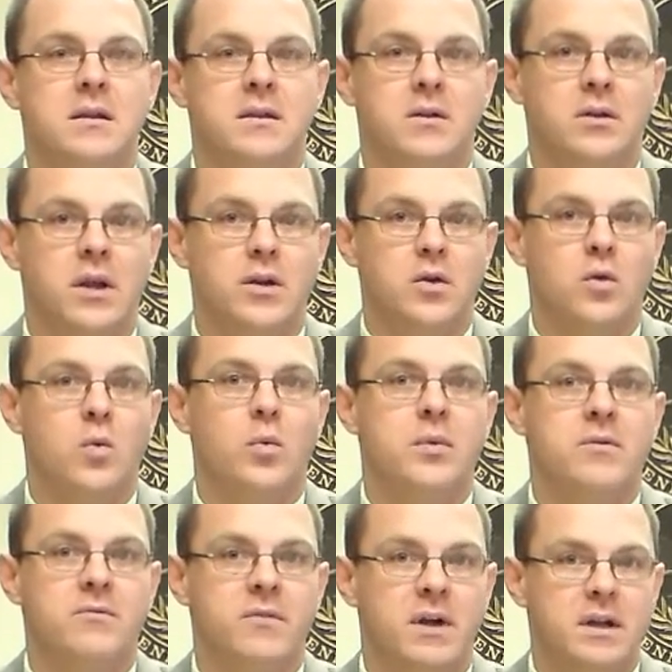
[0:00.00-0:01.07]
that their lender
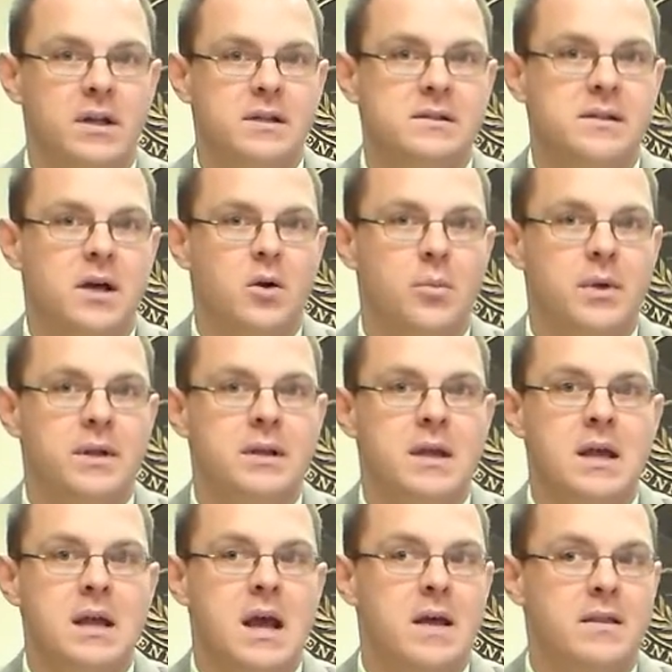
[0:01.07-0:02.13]
will be funding settlement
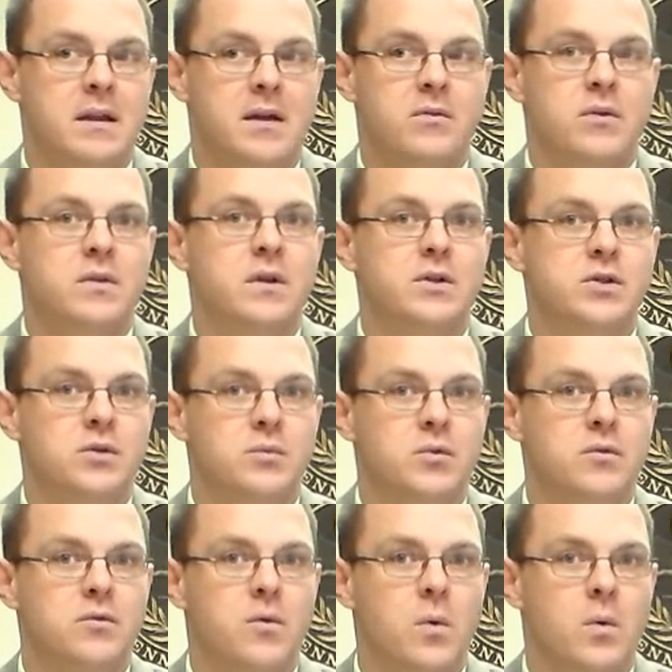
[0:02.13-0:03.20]
and that everything should
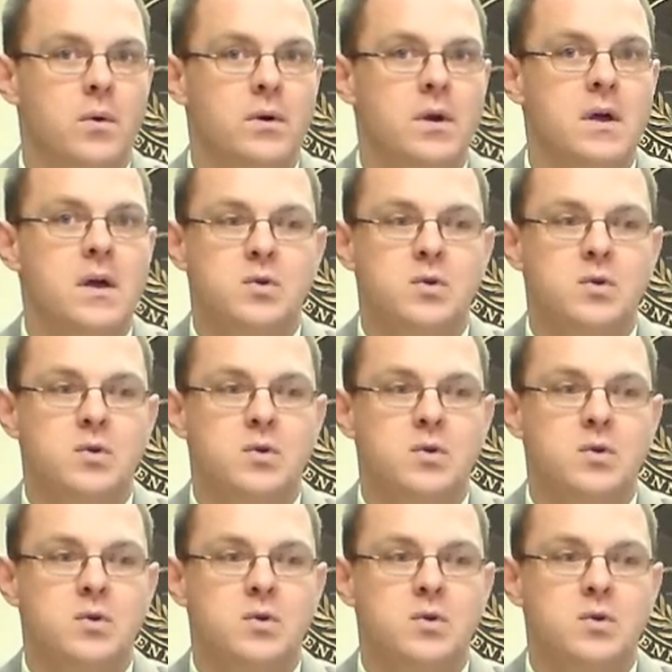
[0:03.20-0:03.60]
move forward.